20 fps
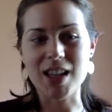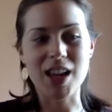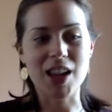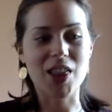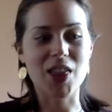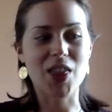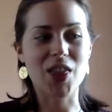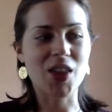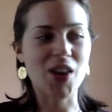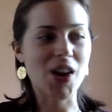I
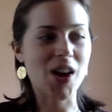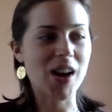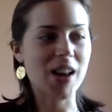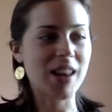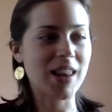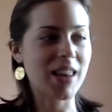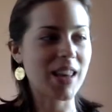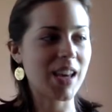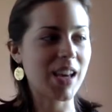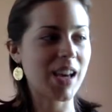
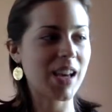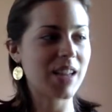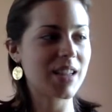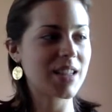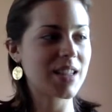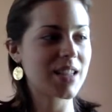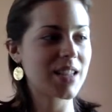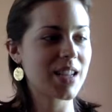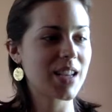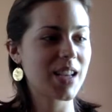thought that,
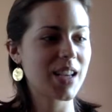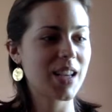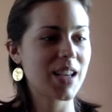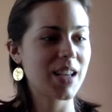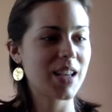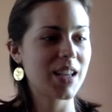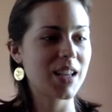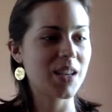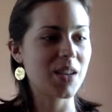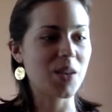
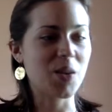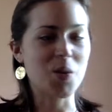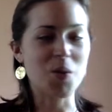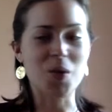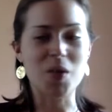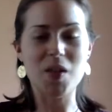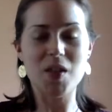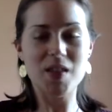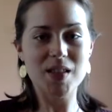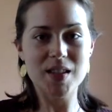
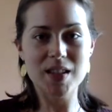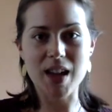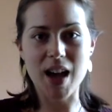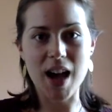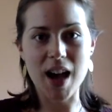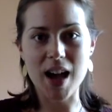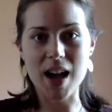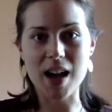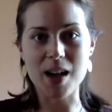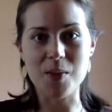this
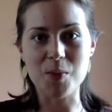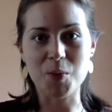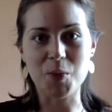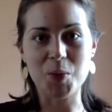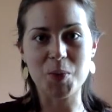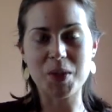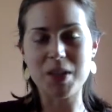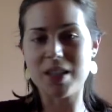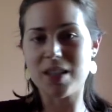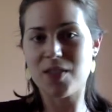time
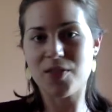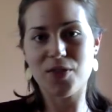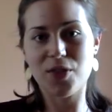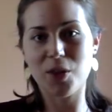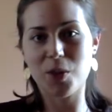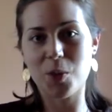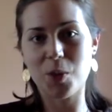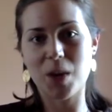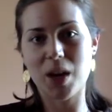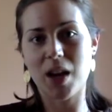would be
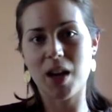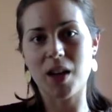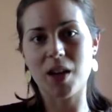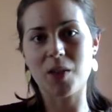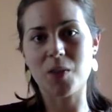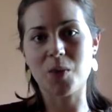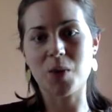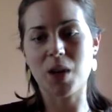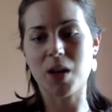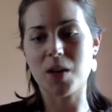different when
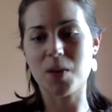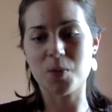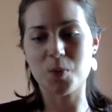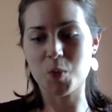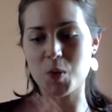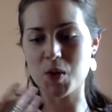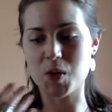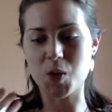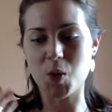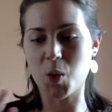I
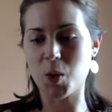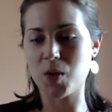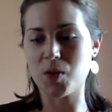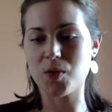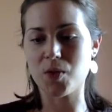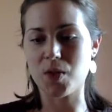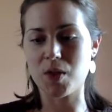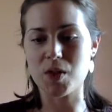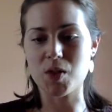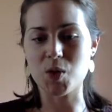was going
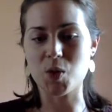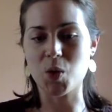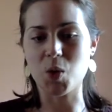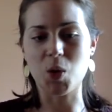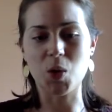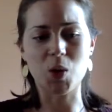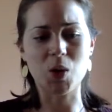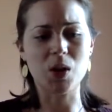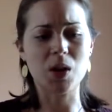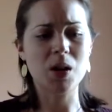for this
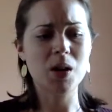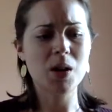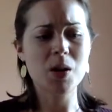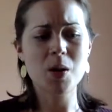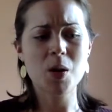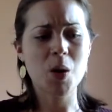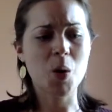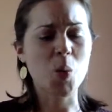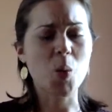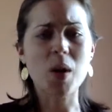goal or
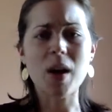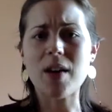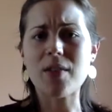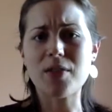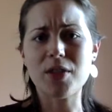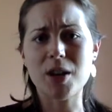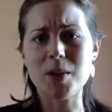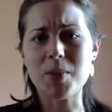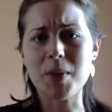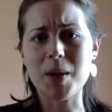
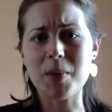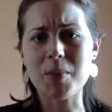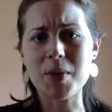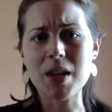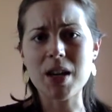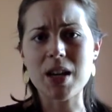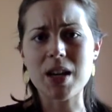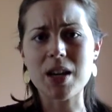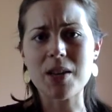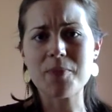whatever it may
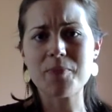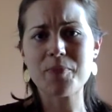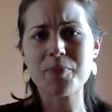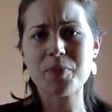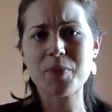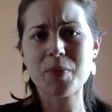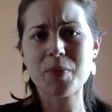be.